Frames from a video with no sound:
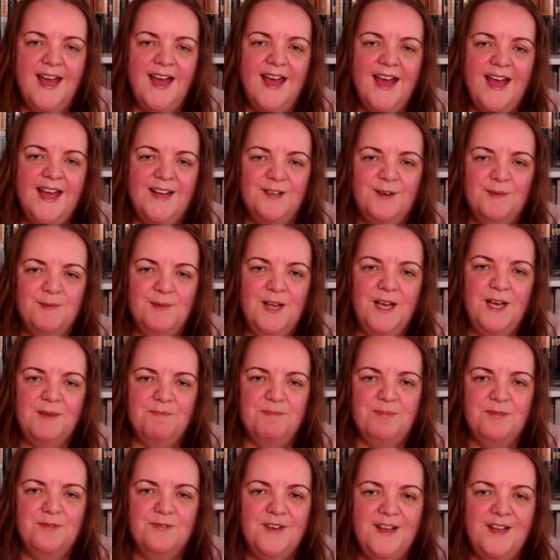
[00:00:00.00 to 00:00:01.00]
And I'm
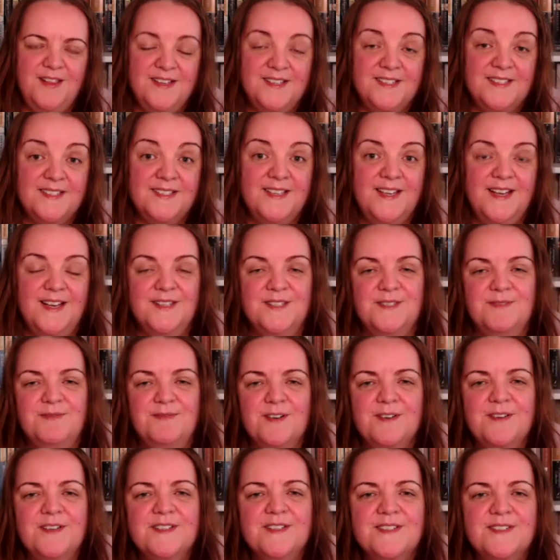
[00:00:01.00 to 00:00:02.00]
like, boy, this sounds
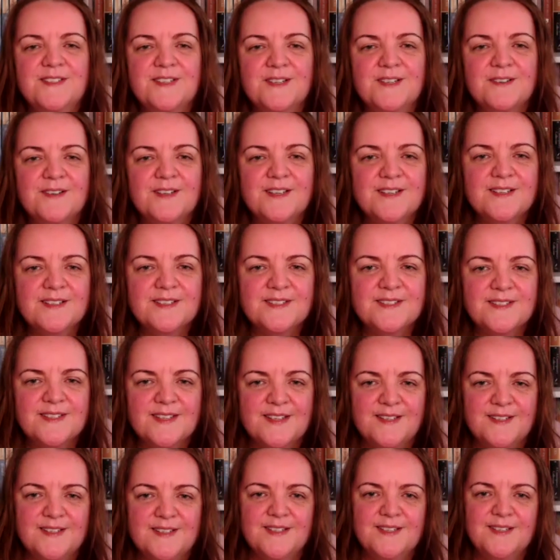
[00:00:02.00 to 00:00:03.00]
very serious
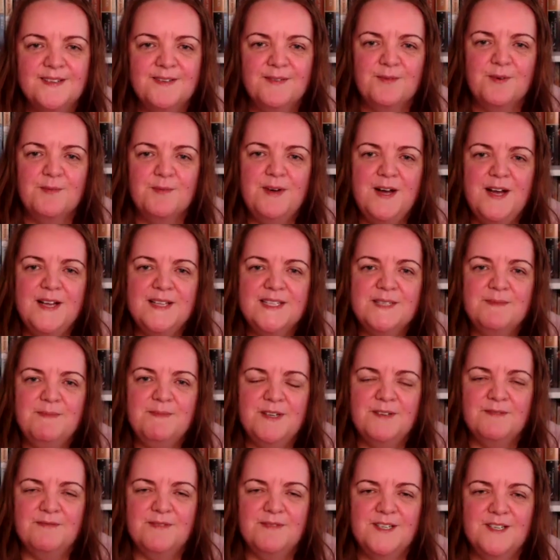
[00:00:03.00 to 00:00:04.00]
and reminds
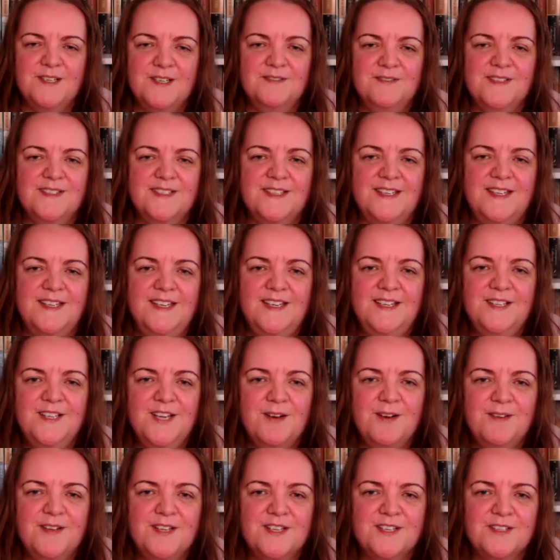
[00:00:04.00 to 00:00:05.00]
me of when I was a kid
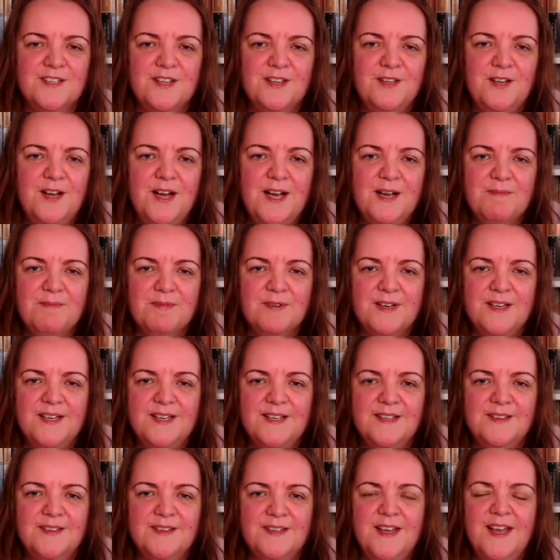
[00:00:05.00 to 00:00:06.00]
going to the library
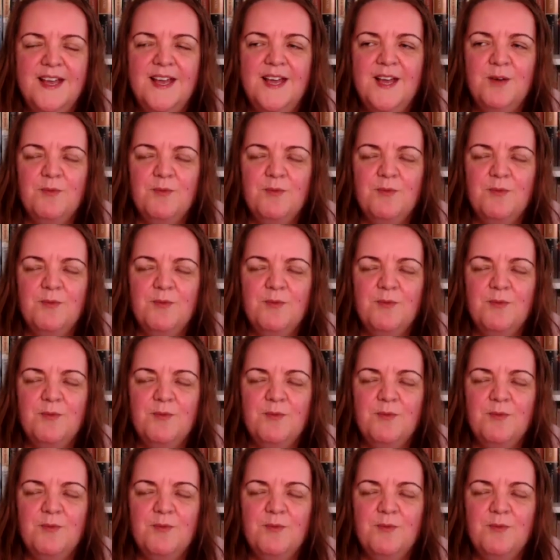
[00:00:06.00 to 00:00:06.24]
and